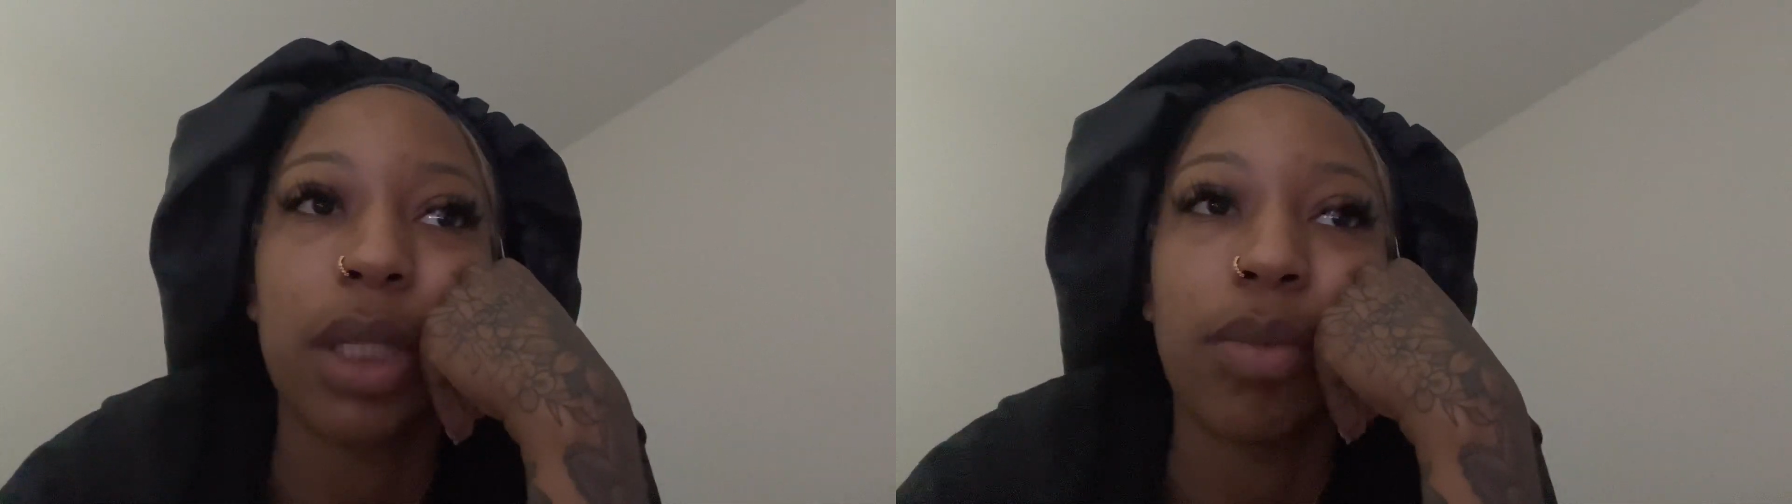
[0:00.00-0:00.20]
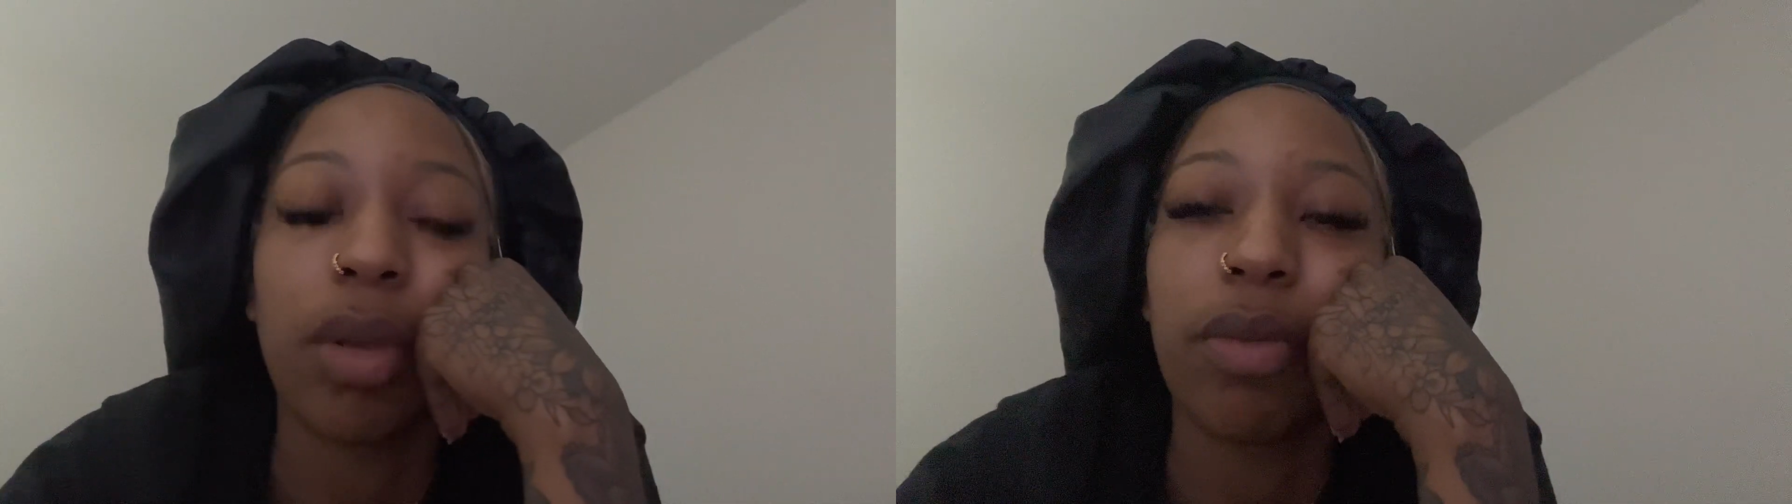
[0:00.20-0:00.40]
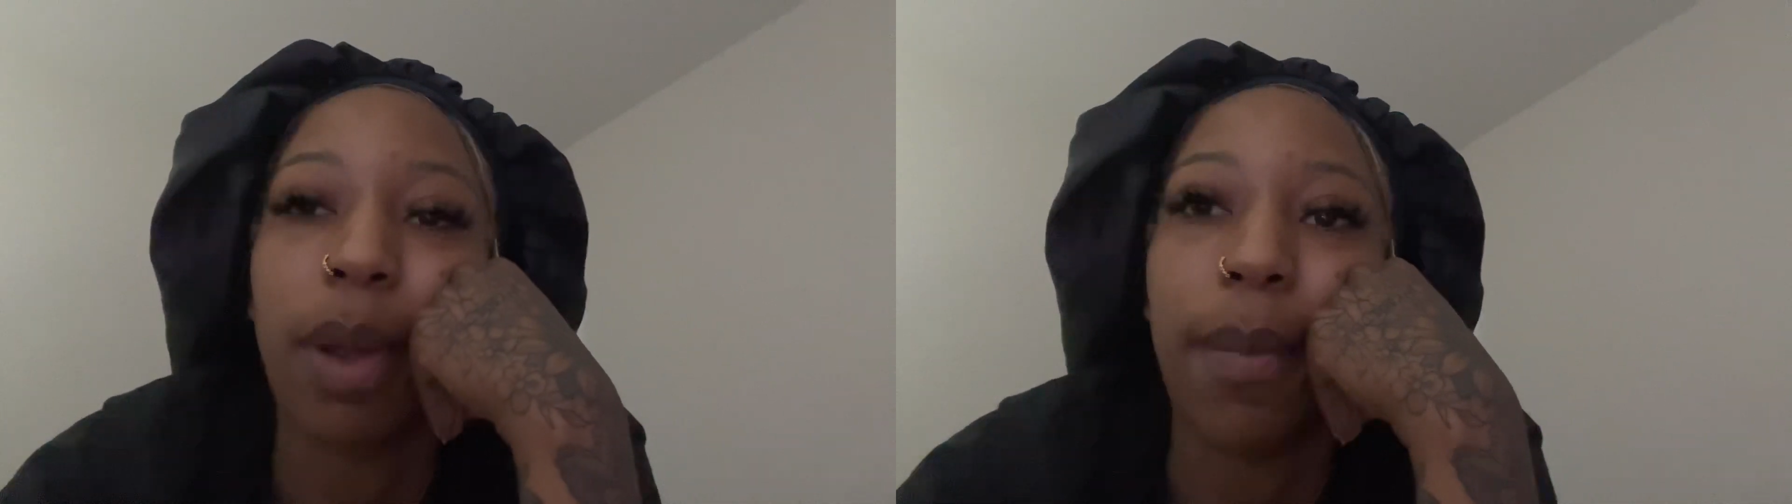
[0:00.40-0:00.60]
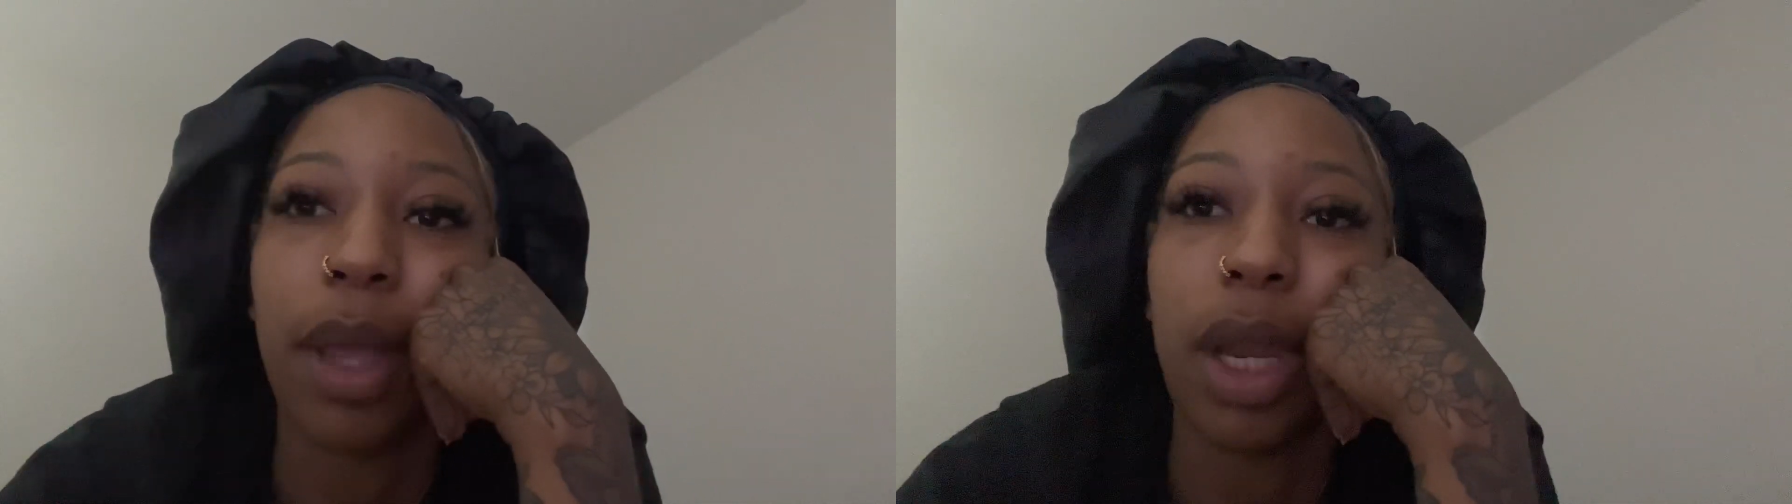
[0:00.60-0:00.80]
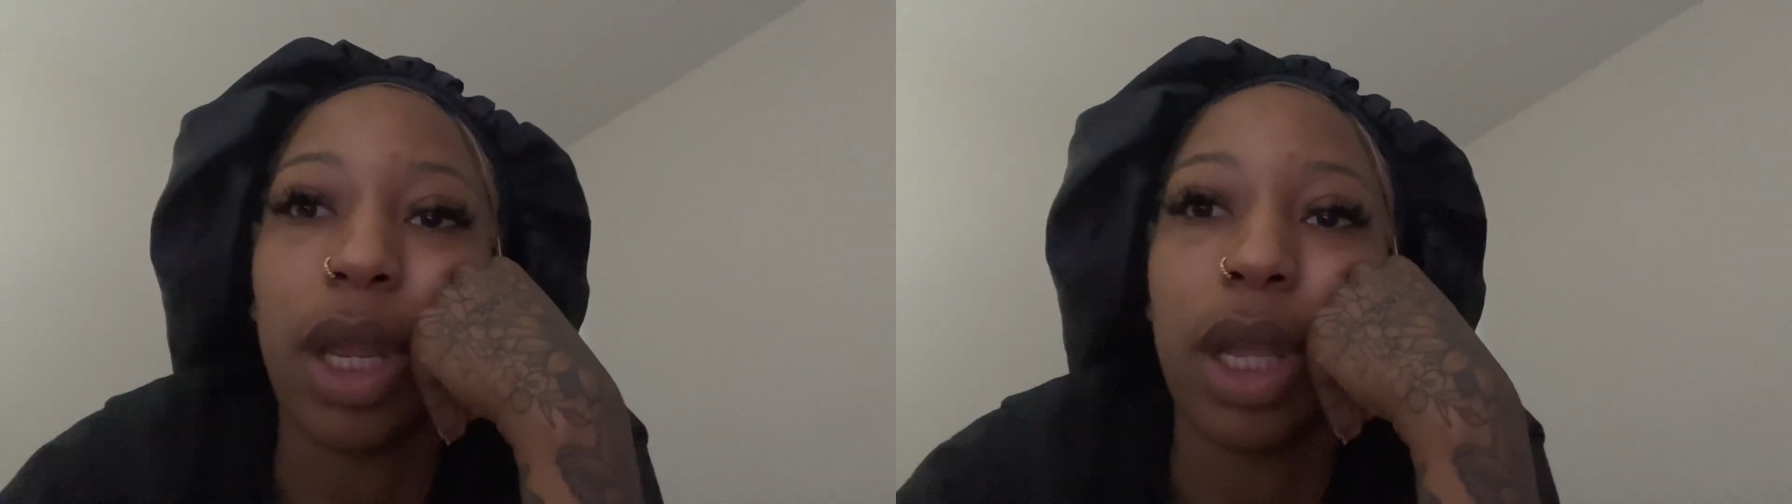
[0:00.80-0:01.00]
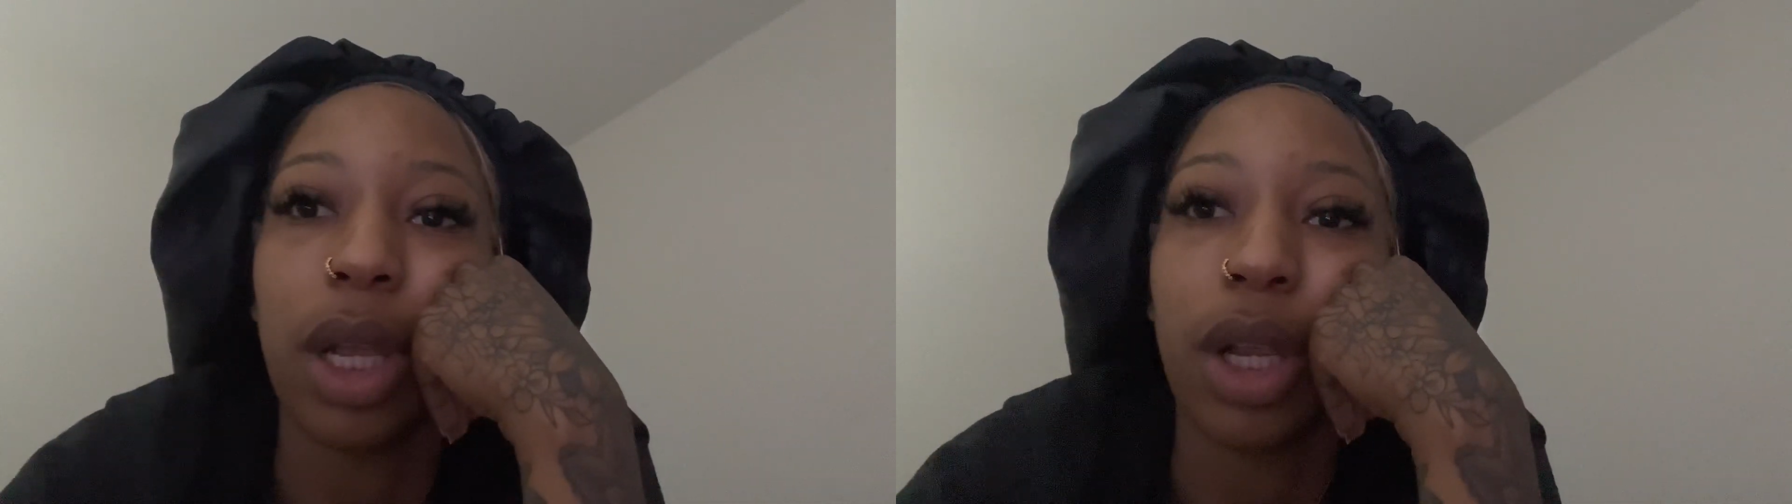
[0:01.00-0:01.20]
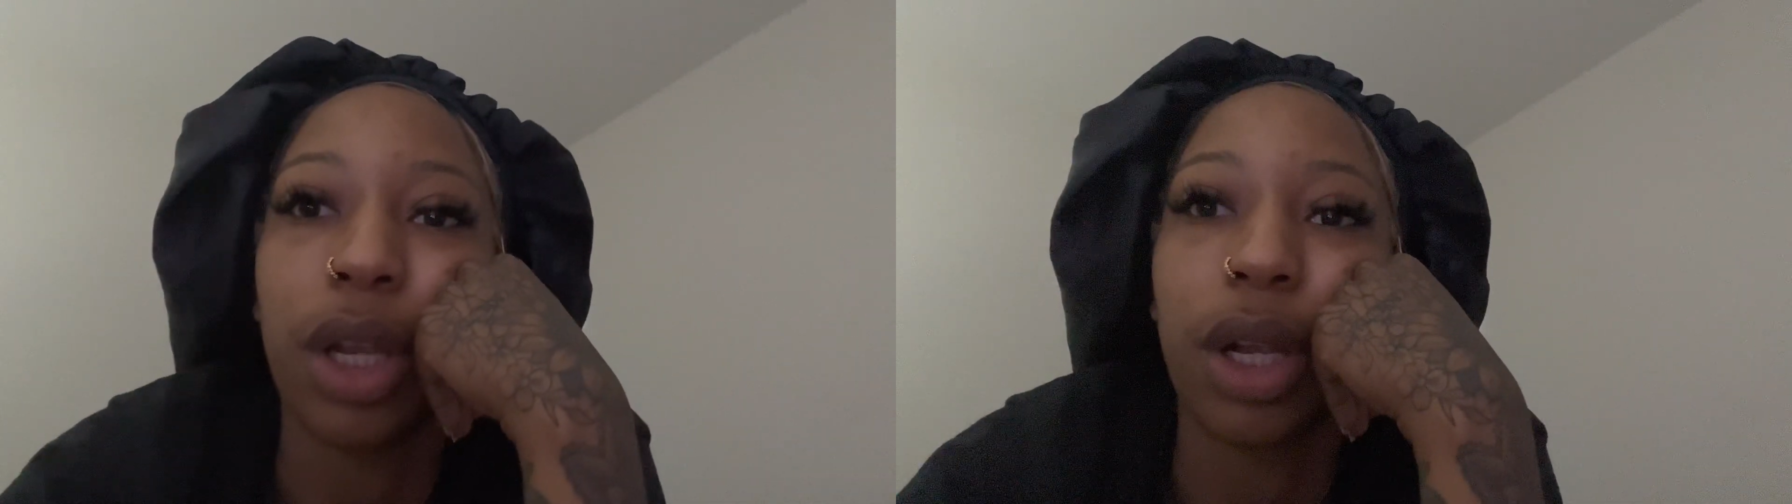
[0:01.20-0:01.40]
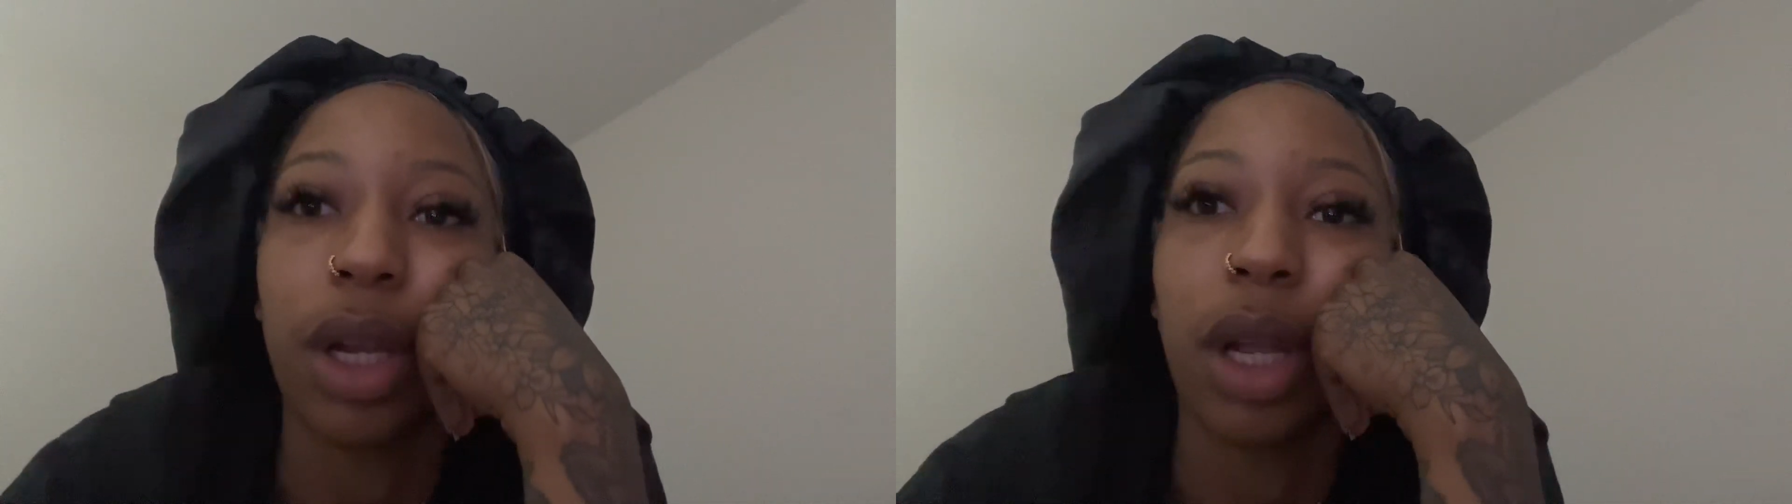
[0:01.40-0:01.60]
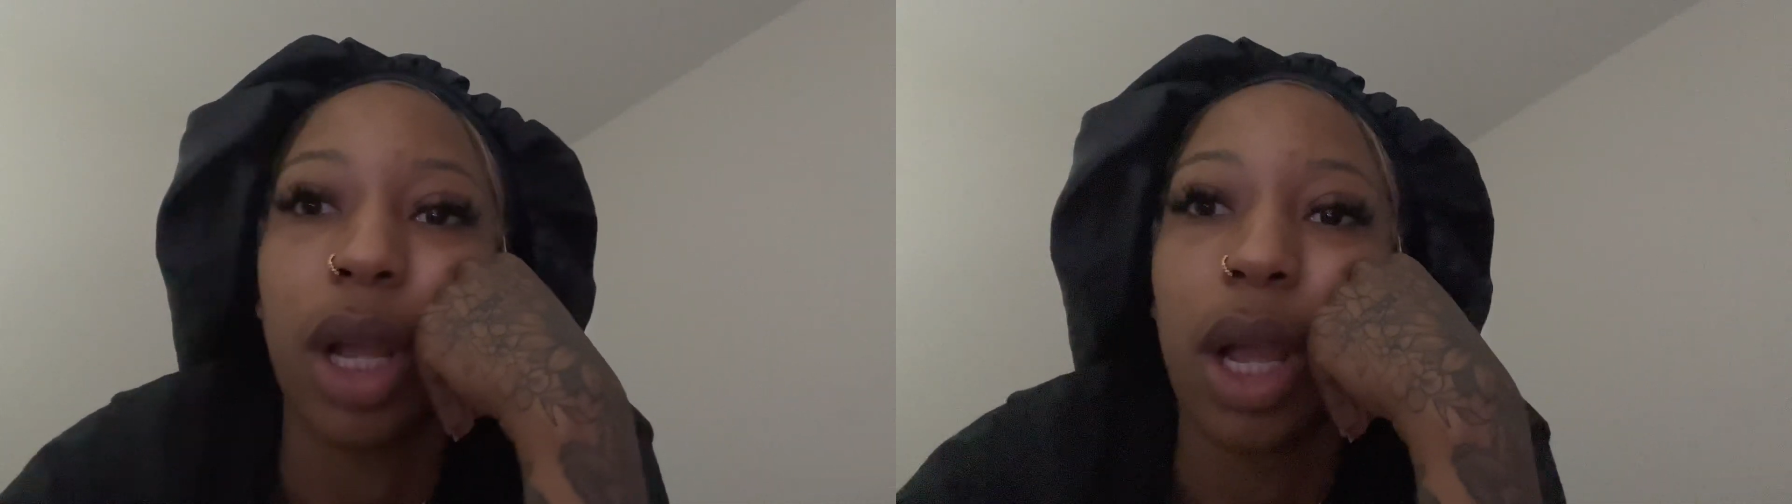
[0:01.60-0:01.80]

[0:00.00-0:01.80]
I'm waiting for my bed to get here.